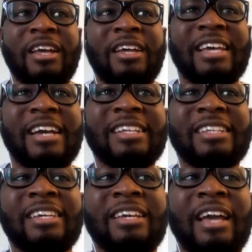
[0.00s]

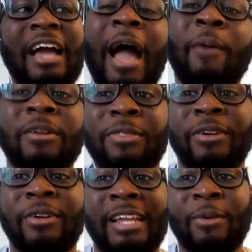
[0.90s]
technically, I would have
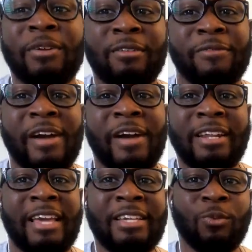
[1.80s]
thought that they would have defined it
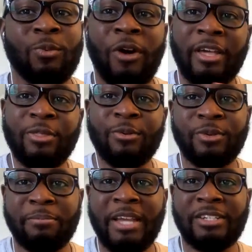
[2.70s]
like he's walking through
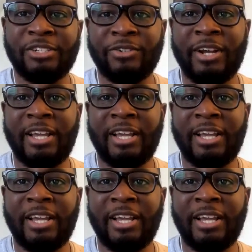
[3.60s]
dimensions, right?